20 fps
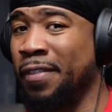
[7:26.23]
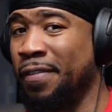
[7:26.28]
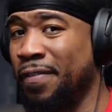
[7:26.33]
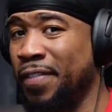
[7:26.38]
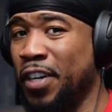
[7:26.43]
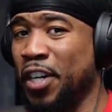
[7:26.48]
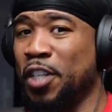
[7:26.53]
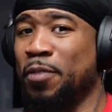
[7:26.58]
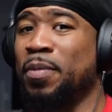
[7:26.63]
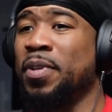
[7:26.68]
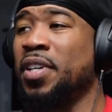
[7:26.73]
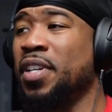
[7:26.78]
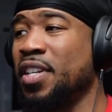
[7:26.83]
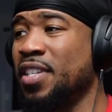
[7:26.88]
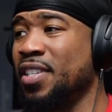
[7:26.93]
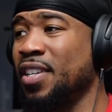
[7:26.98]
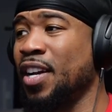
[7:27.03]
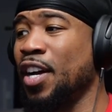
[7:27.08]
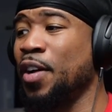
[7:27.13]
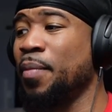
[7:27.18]
and fucks me,
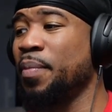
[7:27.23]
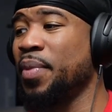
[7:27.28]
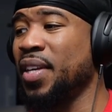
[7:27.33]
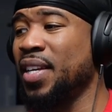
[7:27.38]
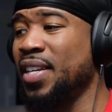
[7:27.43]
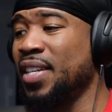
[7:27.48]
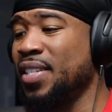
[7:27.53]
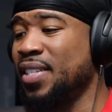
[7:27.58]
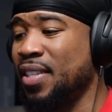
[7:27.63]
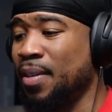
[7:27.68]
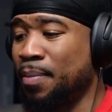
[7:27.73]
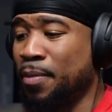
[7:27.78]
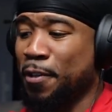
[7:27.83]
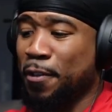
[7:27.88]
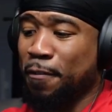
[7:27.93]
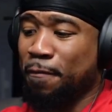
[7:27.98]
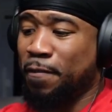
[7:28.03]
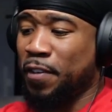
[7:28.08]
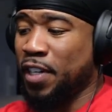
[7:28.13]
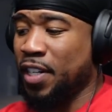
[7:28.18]
cause Gumby's the
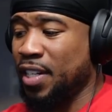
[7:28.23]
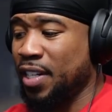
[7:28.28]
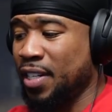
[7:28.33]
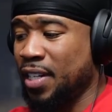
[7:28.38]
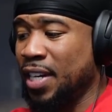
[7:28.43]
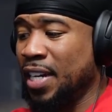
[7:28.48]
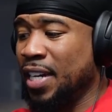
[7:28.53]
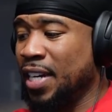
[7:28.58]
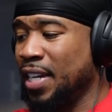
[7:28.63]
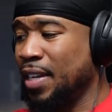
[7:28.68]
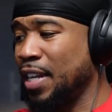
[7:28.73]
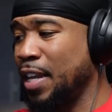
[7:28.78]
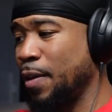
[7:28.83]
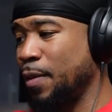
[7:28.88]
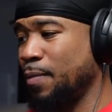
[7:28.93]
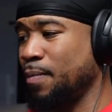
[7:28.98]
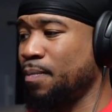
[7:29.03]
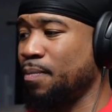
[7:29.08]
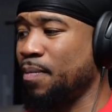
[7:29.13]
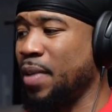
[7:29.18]
motherfucker
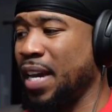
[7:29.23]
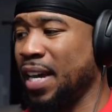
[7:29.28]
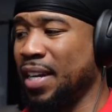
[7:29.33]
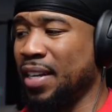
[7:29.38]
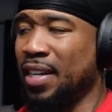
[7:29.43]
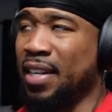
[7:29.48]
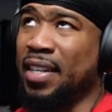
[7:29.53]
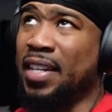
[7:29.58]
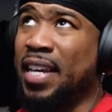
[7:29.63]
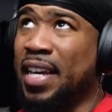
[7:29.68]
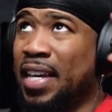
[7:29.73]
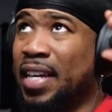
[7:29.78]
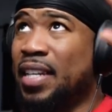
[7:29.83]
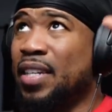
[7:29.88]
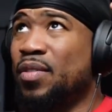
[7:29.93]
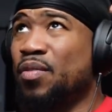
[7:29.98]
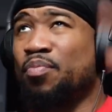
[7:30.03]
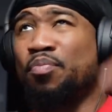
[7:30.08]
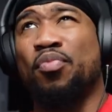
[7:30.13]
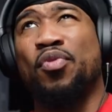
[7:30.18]
that back in the
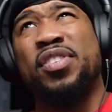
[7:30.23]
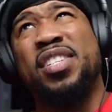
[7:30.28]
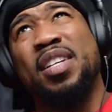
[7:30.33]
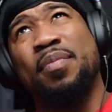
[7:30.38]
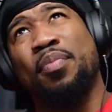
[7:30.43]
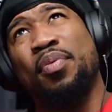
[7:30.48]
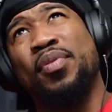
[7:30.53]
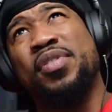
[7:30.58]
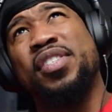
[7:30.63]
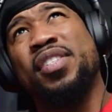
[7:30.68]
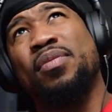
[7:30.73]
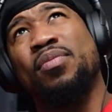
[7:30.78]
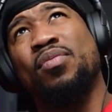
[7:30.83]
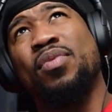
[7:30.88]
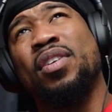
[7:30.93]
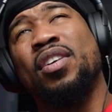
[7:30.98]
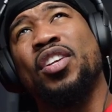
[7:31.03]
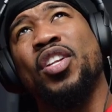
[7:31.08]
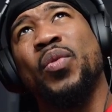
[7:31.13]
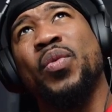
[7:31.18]
day was he was he
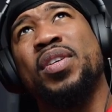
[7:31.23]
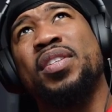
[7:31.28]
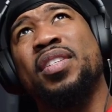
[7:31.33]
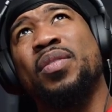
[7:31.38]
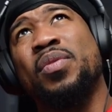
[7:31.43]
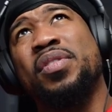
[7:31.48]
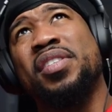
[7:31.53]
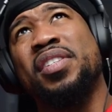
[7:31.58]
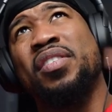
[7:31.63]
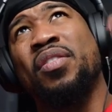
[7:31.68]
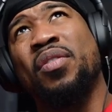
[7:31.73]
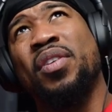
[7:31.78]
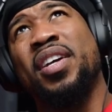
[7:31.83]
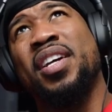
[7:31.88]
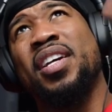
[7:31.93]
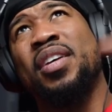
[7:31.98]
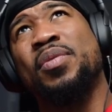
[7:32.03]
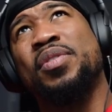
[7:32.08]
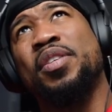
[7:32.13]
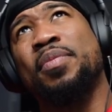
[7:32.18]
what color was he? Was he
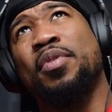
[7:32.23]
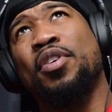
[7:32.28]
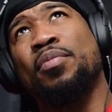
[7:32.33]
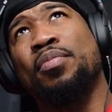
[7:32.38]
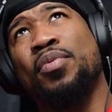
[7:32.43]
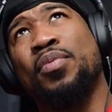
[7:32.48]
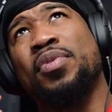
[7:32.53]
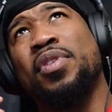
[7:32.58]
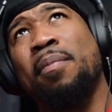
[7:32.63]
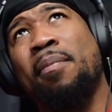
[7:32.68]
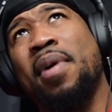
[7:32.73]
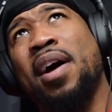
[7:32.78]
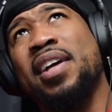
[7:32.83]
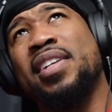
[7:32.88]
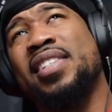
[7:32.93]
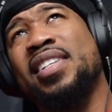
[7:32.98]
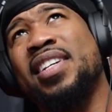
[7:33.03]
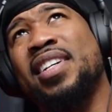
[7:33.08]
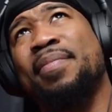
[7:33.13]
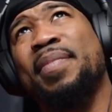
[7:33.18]
green? Was he purple? The
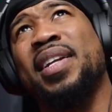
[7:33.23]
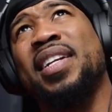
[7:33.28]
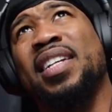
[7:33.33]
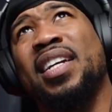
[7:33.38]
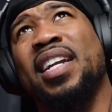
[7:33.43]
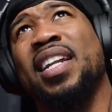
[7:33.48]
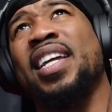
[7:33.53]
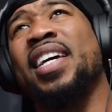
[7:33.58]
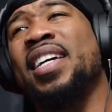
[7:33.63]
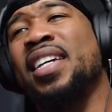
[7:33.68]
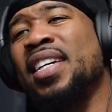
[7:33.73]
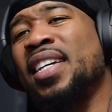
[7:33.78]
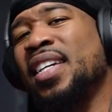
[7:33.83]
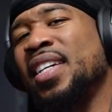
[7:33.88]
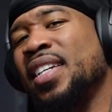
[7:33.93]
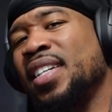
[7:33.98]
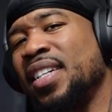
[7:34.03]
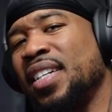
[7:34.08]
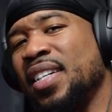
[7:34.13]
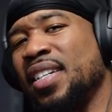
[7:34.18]
box head made of clay,
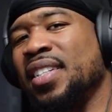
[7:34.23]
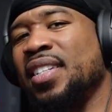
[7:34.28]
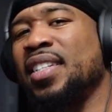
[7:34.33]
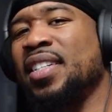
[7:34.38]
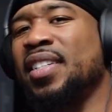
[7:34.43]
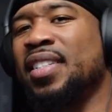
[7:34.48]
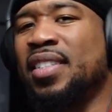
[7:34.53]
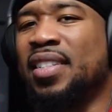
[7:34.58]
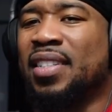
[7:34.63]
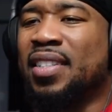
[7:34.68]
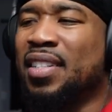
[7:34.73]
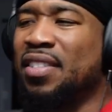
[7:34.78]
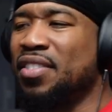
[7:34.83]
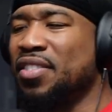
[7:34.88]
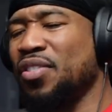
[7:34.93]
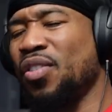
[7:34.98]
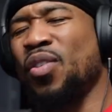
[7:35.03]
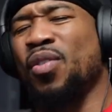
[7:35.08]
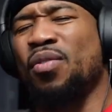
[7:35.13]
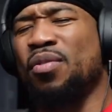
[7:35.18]
and he just it
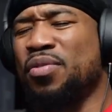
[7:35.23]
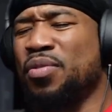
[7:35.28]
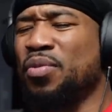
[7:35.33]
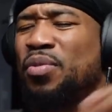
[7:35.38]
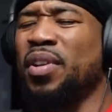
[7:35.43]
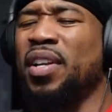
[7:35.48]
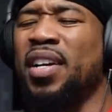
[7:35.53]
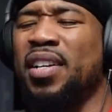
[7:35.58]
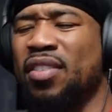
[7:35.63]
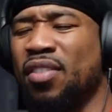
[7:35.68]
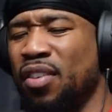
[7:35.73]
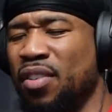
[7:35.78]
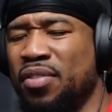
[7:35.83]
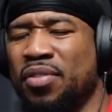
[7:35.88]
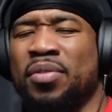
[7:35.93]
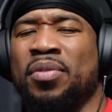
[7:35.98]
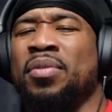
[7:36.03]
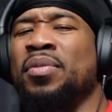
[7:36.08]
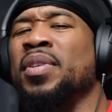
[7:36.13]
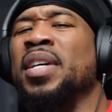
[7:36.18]
was an old school ass
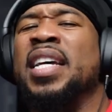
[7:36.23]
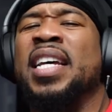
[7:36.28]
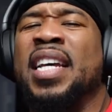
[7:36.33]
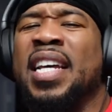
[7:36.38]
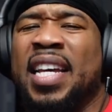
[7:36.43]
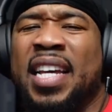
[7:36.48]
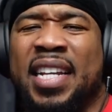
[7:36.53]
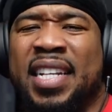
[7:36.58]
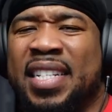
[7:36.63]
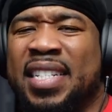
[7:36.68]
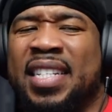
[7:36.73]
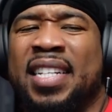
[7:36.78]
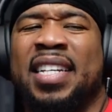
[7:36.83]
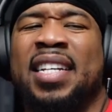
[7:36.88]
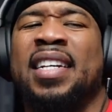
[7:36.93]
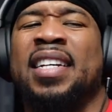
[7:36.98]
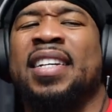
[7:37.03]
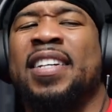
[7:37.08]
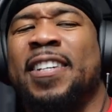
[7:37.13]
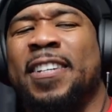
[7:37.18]
cartoon, and he's
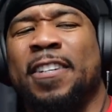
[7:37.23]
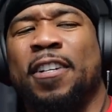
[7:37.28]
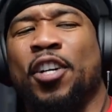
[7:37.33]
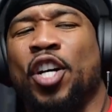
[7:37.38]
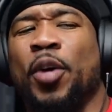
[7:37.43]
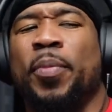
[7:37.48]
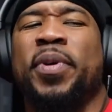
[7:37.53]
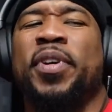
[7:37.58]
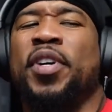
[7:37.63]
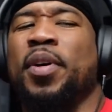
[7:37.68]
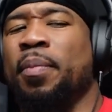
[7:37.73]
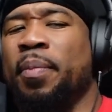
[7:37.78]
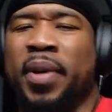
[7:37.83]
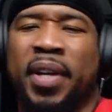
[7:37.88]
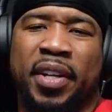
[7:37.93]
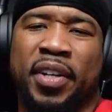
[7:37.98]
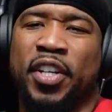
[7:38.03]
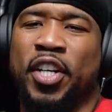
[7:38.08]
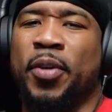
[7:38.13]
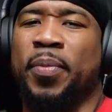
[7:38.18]
saying Gumby could
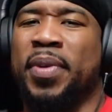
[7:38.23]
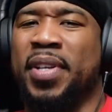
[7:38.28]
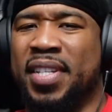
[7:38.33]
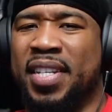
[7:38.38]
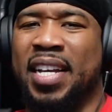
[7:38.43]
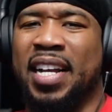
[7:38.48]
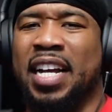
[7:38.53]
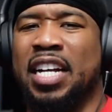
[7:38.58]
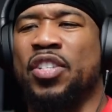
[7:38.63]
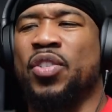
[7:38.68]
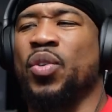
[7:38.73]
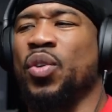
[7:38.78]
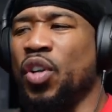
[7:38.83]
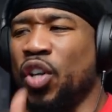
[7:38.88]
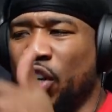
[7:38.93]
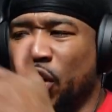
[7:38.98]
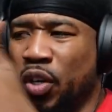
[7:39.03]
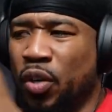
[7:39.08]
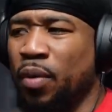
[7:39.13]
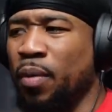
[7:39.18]
bend up. he said, "I got your
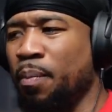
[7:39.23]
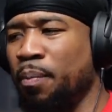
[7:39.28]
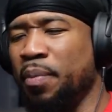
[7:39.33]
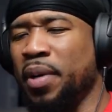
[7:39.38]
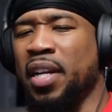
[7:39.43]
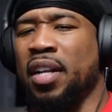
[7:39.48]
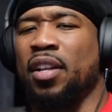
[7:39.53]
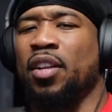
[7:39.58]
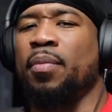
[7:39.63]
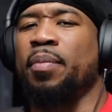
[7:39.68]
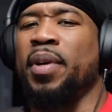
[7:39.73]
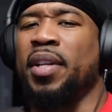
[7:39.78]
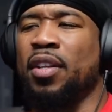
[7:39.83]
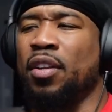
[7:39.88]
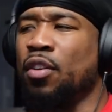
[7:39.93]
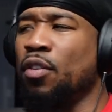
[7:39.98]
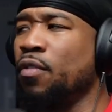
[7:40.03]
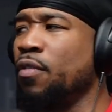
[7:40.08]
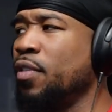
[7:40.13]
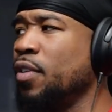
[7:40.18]
girl bending
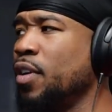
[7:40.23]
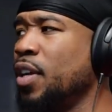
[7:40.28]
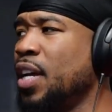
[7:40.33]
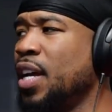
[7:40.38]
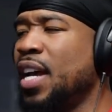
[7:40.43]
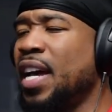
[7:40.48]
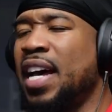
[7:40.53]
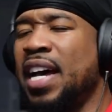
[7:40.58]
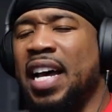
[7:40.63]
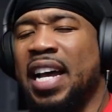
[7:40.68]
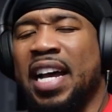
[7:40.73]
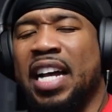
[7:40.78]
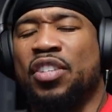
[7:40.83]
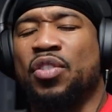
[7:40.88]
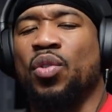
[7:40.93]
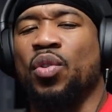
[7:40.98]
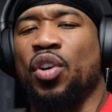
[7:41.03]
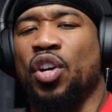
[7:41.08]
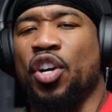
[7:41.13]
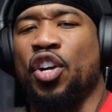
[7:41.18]
bending over. I
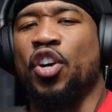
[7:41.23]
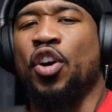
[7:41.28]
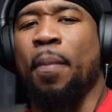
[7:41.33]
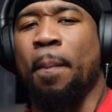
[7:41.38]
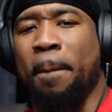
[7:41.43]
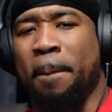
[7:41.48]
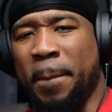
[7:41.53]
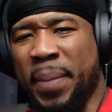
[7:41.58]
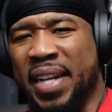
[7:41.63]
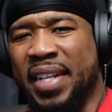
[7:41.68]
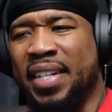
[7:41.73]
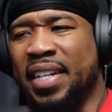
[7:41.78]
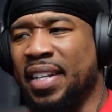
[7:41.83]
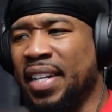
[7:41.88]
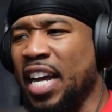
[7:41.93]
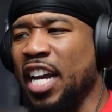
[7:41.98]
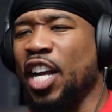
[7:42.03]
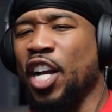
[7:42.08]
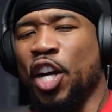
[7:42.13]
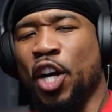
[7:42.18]
got your girl bending
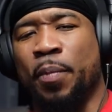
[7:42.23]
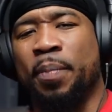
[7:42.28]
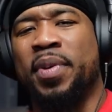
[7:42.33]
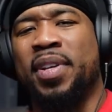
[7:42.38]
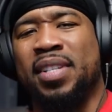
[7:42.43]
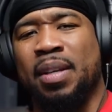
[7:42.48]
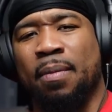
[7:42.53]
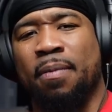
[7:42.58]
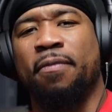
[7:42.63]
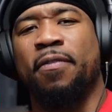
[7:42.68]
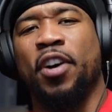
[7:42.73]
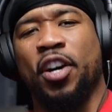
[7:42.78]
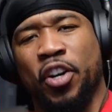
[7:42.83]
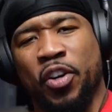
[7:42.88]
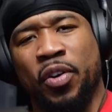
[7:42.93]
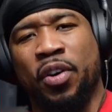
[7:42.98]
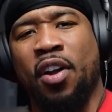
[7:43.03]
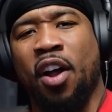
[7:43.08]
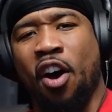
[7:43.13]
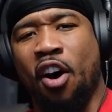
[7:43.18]
like Gumby. I'm
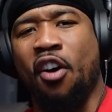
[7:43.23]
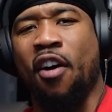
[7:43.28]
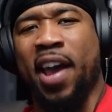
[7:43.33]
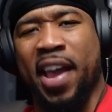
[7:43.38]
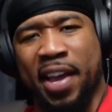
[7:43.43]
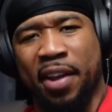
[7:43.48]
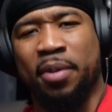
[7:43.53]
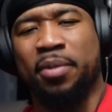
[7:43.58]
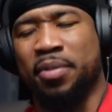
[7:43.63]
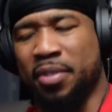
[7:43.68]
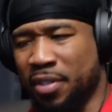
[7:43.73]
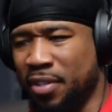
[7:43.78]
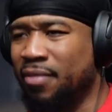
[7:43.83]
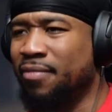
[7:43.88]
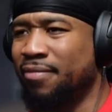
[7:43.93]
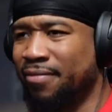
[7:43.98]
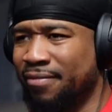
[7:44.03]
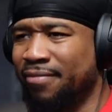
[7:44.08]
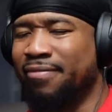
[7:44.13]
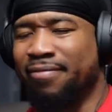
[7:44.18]
fucking her in all angles."
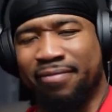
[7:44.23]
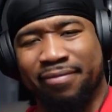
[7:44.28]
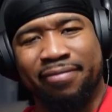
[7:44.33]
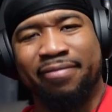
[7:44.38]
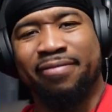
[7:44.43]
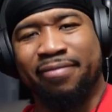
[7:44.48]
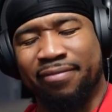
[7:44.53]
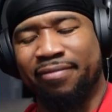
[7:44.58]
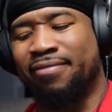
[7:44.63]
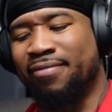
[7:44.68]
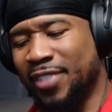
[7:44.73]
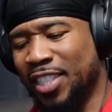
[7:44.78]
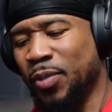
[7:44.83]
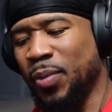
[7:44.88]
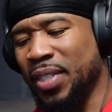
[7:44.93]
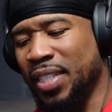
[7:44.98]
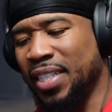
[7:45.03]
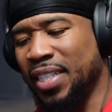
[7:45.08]
That's what